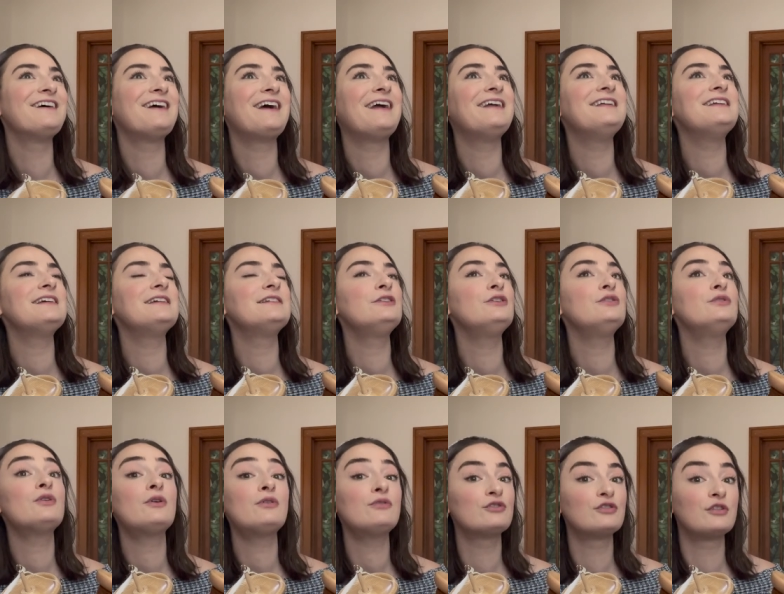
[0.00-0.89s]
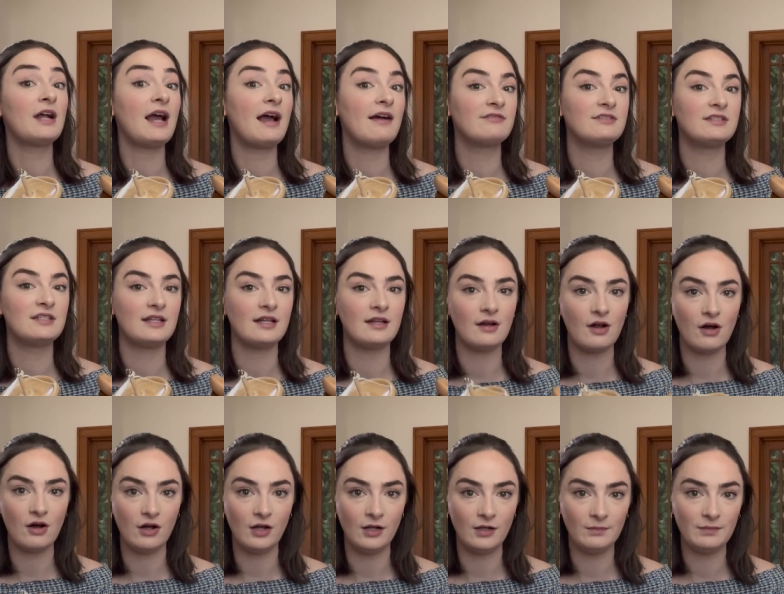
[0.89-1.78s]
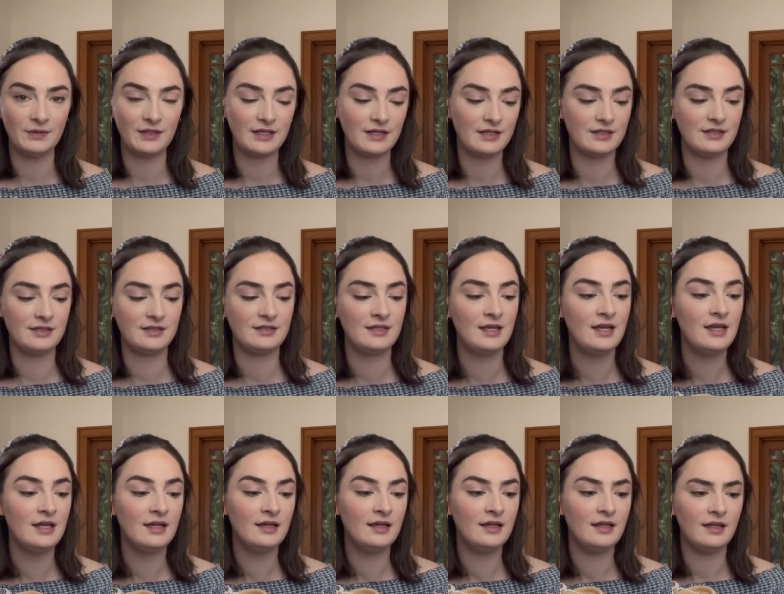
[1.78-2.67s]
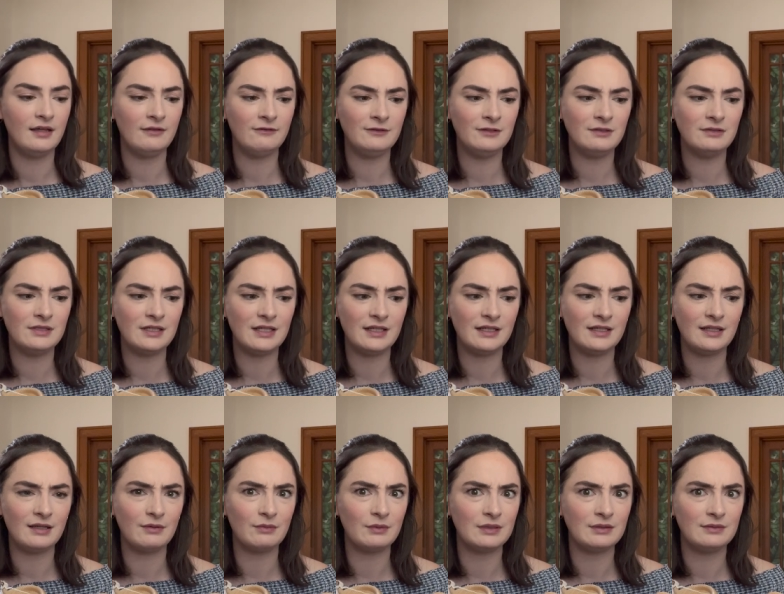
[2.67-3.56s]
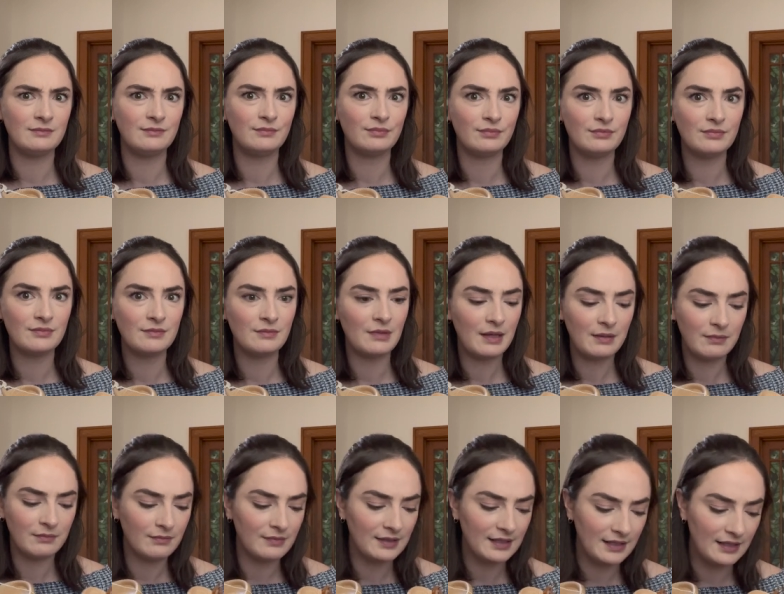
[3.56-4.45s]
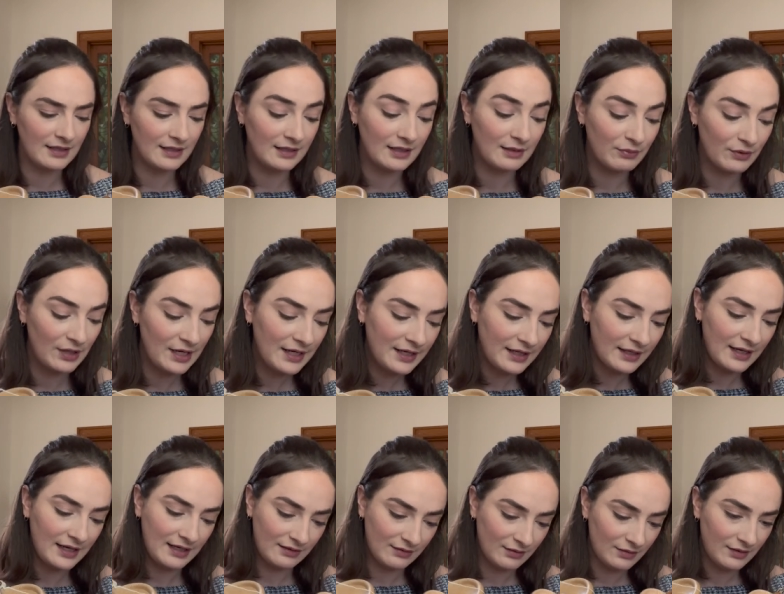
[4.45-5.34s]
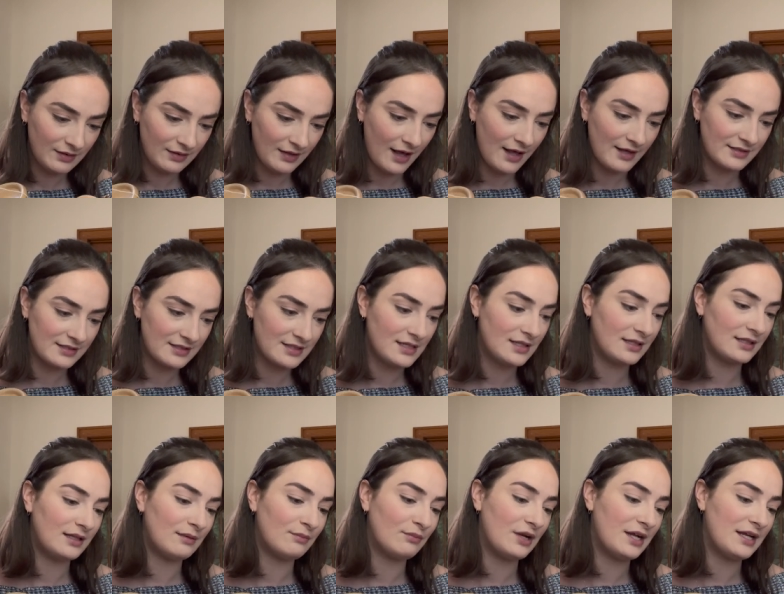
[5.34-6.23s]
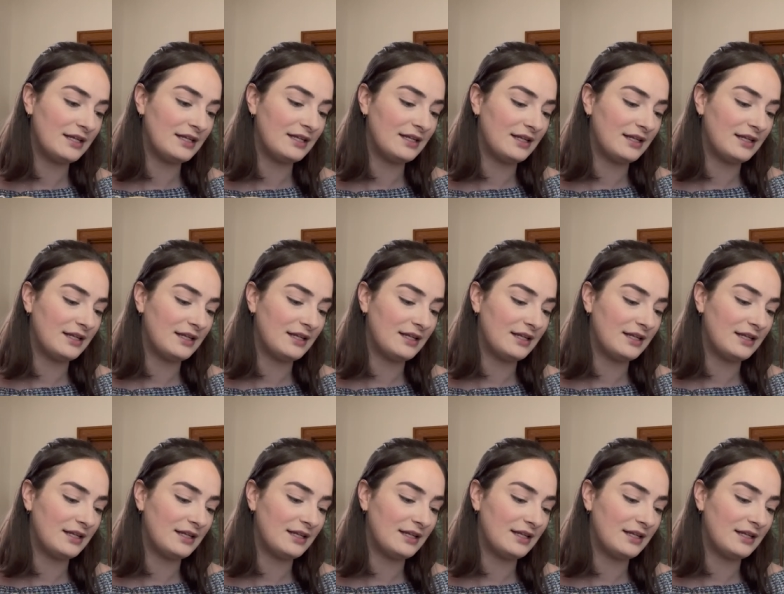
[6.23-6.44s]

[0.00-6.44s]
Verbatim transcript: I, you don't draft it at all because if you did, it would immediately break and I constantly break it